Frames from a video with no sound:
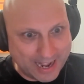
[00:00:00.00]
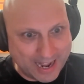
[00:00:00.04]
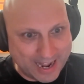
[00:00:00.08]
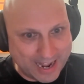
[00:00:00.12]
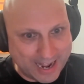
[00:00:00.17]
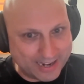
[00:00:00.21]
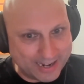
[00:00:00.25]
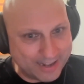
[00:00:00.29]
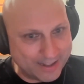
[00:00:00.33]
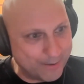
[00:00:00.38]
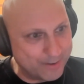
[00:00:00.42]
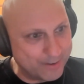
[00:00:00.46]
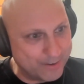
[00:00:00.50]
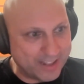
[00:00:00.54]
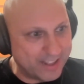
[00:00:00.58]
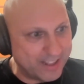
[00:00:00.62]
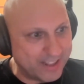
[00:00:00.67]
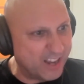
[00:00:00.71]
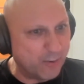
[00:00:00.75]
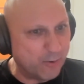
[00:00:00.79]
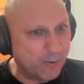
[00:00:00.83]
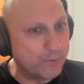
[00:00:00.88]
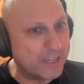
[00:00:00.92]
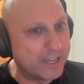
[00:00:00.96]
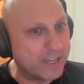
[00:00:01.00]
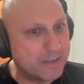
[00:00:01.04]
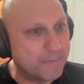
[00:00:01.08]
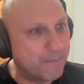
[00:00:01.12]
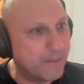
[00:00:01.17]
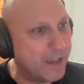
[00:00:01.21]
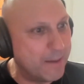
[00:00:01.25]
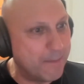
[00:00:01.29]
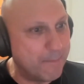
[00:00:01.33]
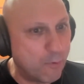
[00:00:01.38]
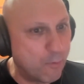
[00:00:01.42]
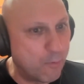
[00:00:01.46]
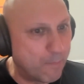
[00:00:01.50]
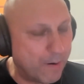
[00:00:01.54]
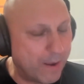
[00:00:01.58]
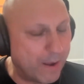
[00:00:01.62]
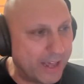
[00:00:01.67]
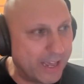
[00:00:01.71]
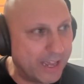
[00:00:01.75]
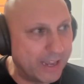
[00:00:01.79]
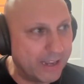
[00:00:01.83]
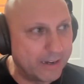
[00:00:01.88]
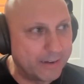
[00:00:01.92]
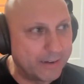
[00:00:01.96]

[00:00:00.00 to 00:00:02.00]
And they had all these people playing,